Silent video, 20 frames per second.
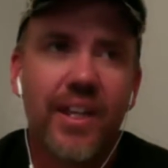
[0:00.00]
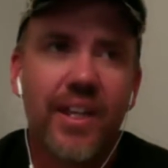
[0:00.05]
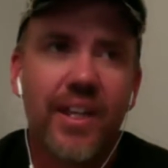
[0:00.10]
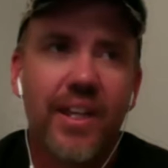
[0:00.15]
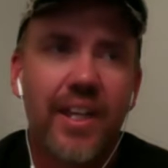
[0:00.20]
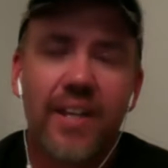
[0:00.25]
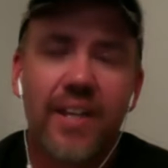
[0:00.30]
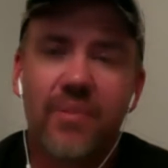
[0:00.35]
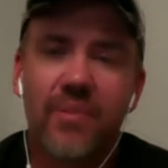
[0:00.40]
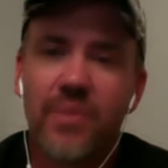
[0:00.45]

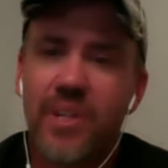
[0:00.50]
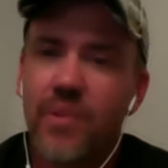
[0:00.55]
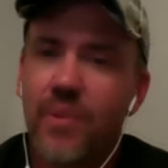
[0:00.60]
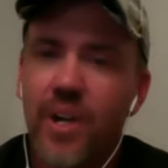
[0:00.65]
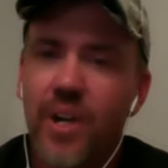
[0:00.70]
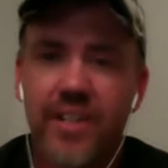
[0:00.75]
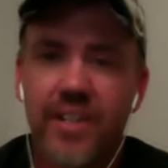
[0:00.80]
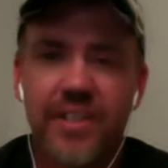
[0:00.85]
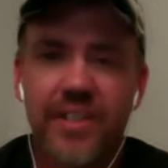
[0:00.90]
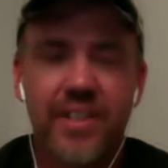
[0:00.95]
And we
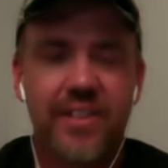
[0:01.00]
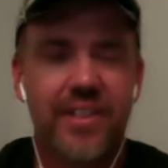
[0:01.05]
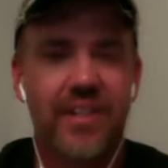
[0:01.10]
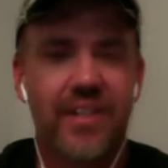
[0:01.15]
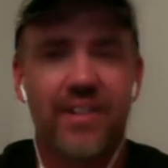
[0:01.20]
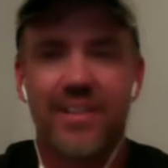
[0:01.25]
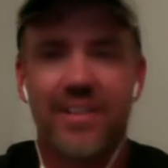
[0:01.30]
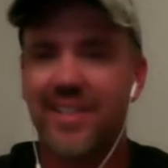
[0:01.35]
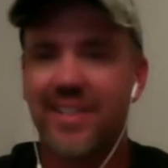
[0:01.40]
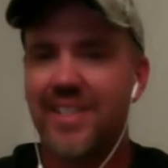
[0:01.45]
walked in
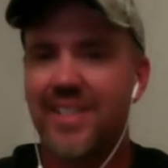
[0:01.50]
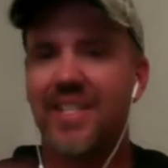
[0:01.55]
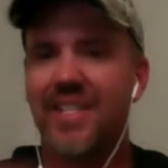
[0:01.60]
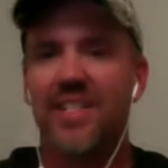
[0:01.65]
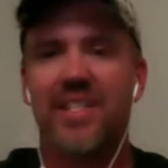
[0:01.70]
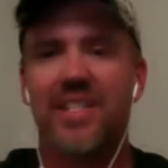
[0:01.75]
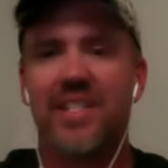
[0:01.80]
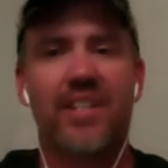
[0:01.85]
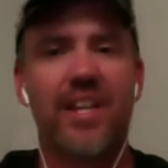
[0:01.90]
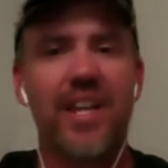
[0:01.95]
there clean
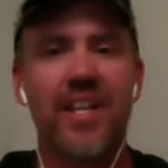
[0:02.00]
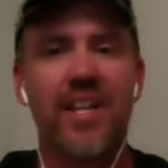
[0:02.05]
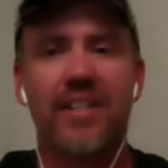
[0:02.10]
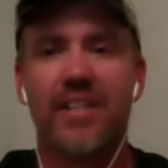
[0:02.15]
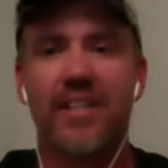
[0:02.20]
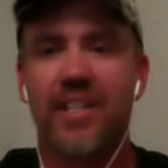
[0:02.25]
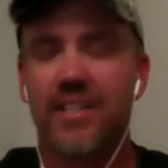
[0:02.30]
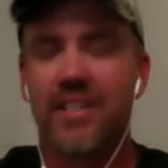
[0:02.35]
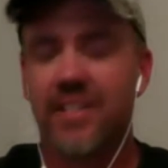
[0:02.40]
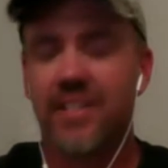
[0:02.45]
slate
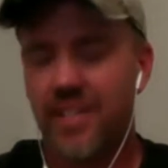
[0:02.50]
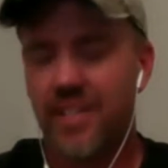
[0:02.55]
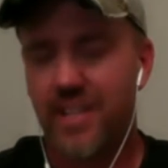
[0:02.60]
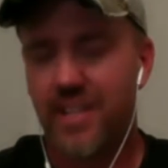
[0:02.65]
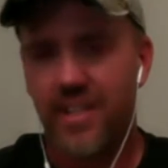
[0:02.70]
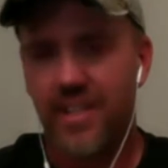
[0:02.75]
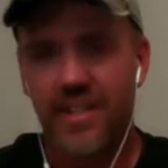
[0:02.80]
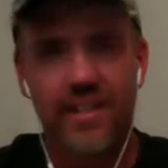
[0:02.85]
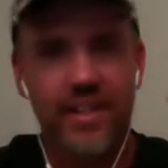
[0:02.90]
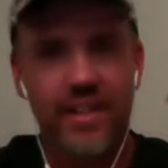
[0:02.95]
and
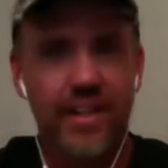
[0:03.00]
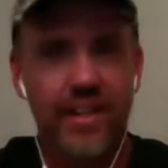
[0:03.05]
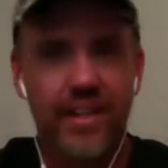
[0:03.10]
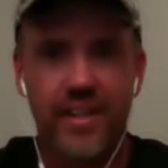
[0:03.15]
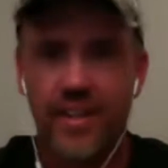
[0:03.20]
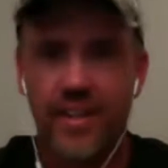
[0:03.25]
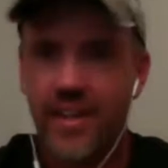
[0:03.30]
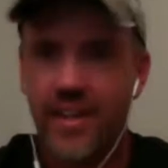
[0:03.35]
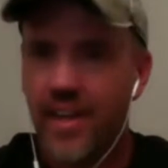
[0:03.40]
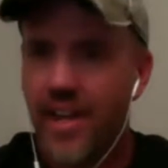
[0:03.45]
said,
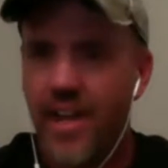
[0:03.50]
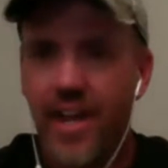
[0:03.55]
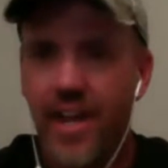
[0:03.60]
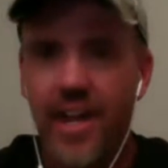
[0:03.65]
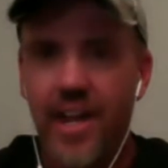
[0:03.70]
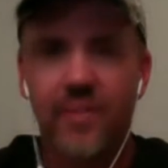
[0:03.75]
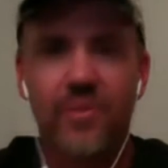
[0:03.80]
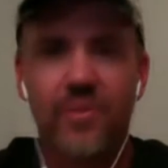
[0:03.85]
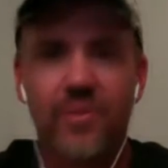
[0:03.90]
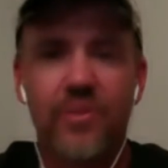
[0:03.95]

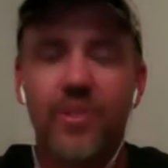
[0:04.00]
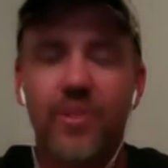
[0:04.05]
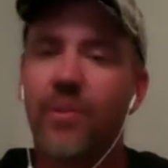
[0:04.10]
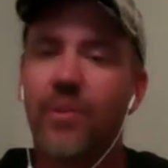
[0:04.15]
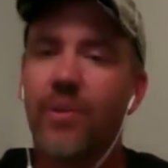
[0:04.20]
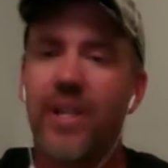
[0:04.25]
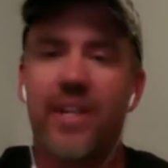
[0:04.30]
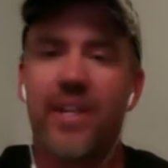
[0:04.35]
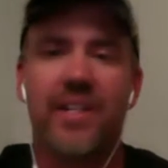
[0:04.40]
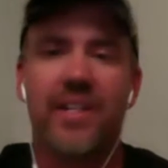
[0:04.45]
I don't
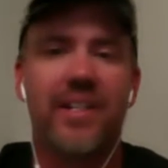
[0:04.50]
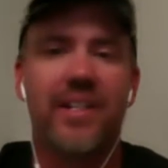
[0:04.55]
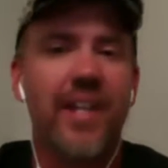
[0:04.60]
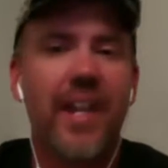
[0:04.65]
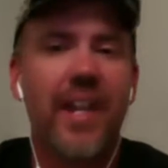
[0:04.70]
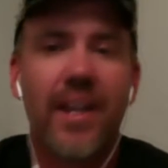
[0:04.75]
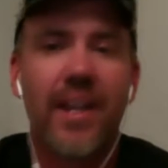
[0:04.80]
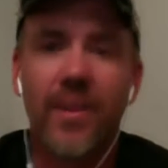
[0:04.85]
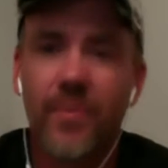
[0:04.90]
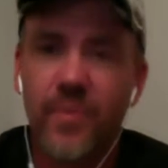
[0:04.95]
know a
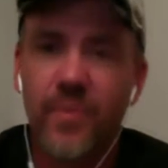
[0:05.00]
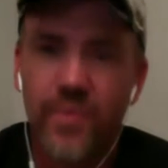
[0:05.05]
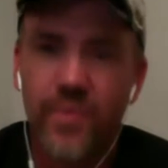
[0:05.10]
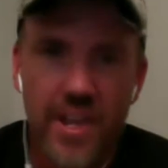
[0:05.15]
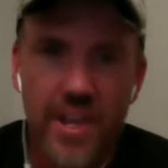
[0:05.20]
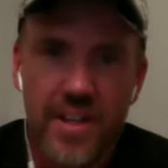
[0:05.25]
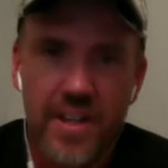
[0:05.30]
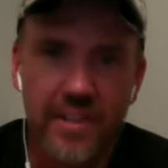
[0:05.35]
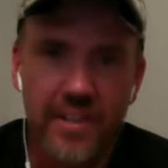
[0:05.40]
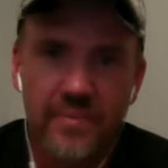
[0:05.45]
damn
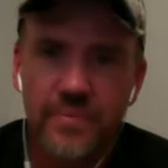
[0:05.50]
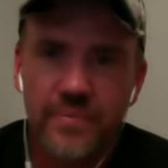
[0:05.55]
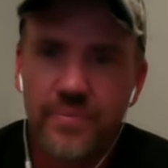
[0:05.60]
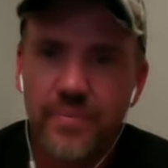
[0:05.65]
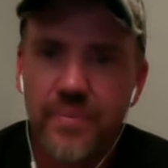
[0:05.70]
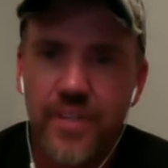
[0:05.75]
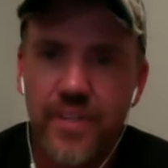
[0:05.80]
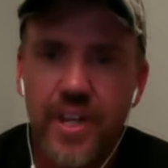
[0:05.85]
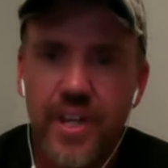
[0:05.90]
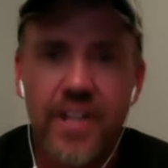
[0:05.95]
thing.
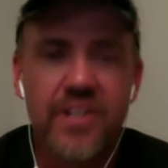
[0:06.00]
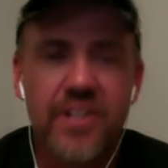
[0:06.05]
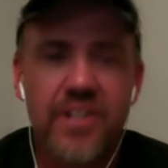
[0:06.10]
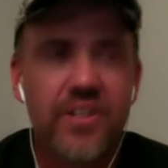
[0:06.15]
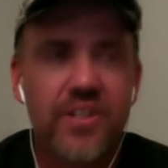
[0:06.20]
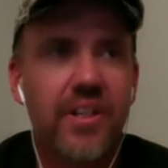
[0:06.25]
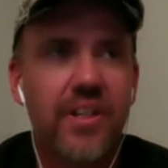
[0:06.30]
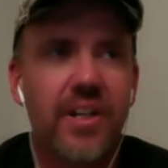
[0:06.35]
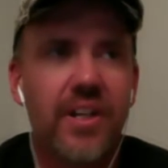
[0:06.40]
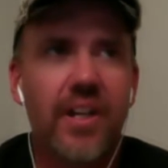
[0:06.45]

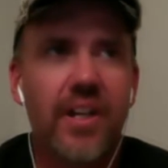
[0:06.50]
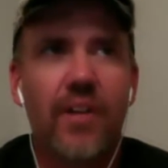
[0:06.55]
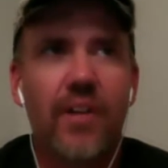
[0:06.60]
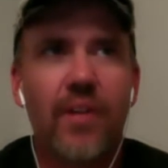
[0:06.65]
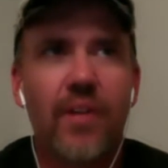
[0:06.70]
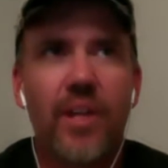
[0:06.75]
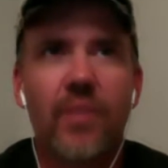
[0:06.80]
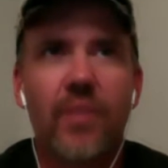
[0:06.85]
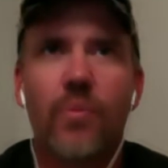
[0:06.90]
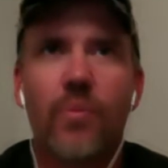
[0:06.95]

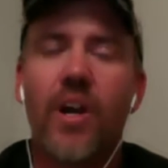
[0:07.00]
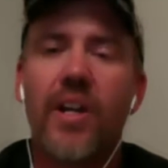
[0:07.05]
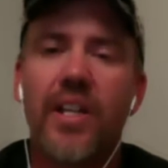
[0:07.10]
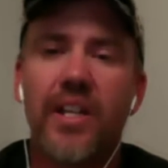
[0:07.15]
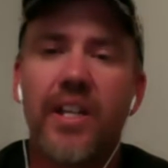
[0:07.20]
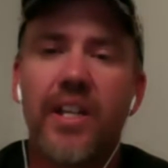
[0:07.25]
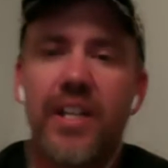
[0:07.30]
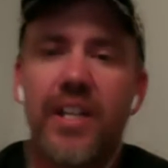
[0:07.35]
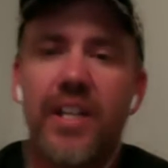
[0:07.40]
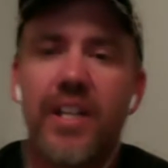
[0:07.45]
Like
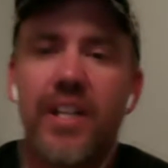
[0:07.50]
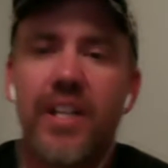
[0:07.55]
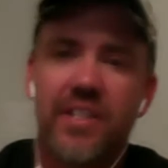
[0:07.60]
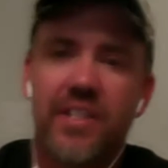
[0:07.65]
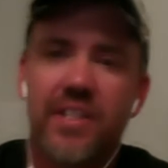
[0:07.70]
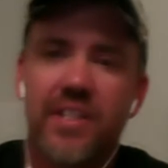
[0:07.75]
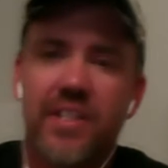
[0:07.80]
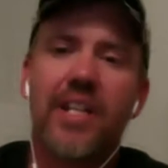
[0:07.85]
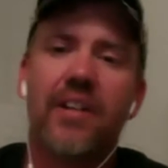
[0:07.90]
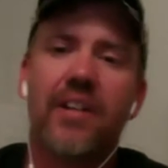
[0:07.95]
walking in and
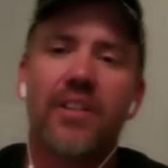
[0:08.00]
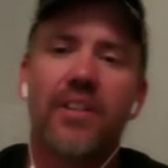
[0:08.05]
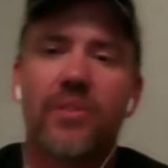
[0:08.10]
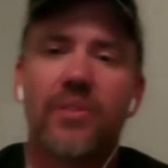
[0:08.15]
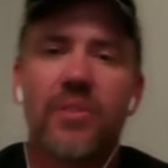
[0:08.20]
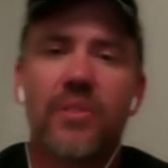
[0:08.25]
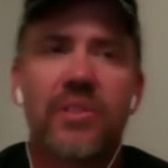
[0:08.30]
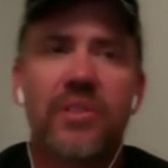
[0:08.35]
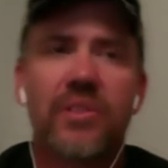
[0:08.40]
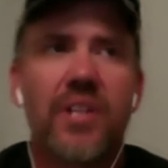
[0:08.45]
sitting down at
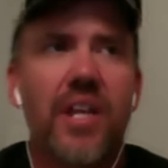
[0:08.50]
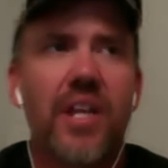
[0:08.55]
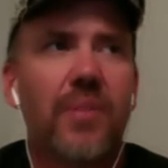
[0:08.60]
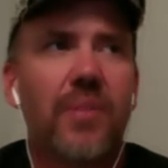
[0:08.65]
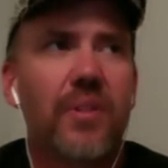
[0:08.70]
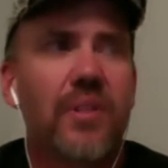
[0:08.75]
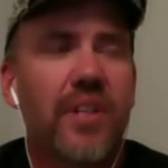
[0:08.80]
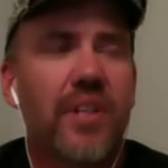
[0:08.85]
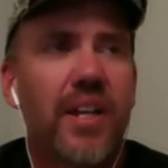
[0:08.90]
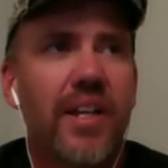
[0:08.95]
those
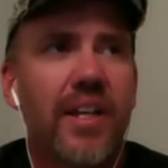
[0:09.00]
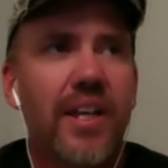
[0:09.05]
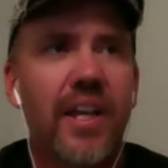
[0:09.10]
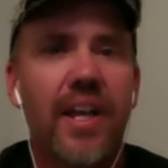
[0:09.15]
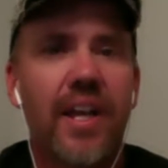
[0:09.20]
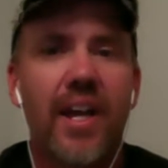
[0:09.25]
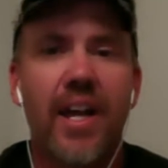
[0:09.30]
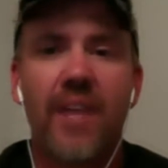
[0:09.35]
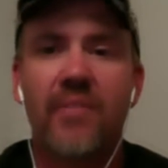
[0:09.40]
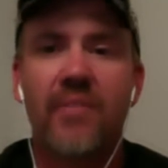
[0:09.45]
tables, like
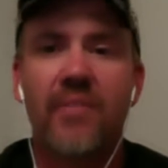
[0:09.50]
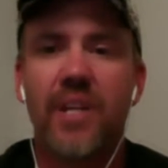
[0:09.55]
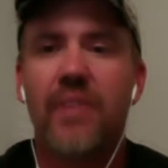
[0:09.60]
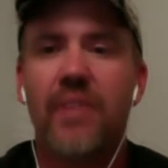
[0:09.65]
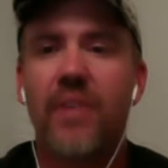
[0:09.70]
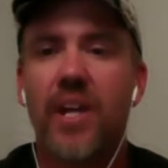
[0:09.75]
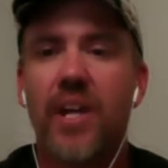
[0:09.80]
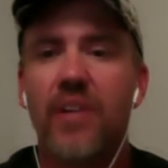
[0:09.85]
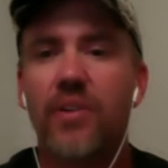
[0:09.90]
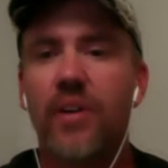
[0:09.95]

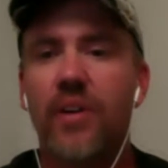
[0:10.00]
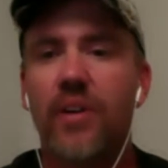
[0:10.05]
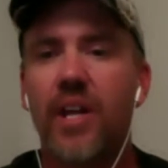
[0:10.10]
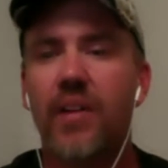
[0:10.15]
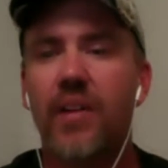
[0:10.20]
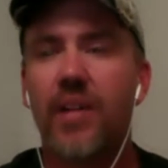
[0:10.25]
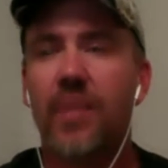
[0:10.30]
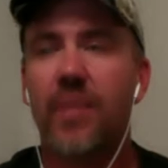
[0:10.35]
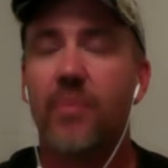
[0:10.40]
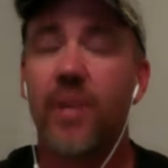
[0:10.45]

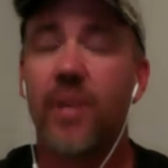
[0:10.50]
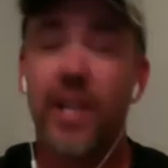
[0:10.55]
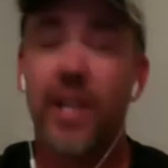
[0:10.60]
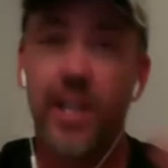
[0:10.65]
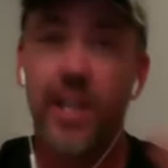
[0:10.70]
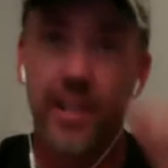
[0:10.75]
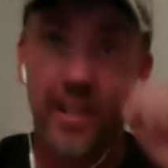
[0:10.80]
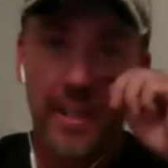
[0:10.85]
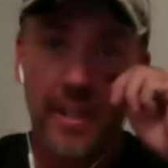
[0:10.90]
the